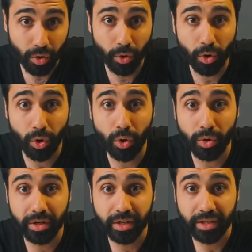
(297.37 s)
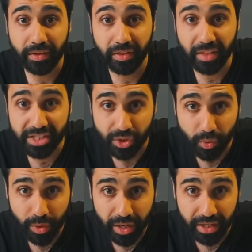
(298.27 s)
or this
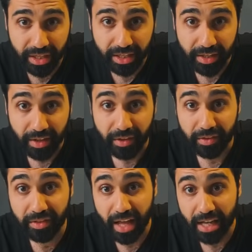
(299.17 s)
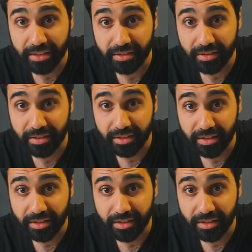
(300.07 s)
query then